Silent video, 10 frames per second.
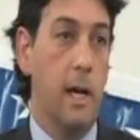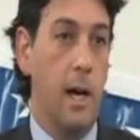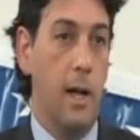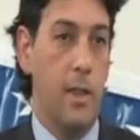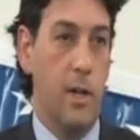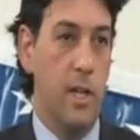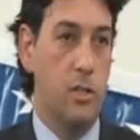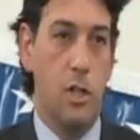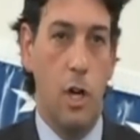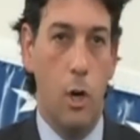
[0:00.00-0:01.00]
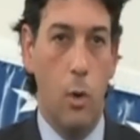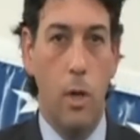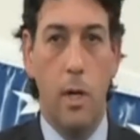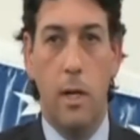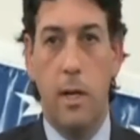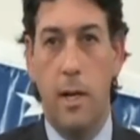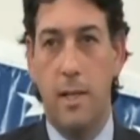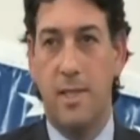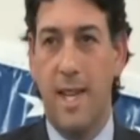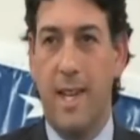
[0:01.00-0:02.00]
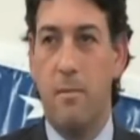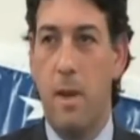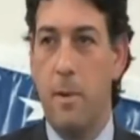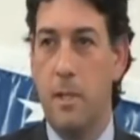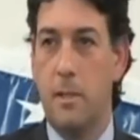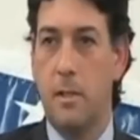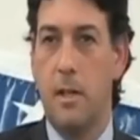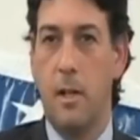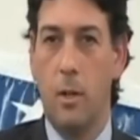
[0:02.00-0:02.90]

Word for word: Uh, there is no uh, Second Amendment uh,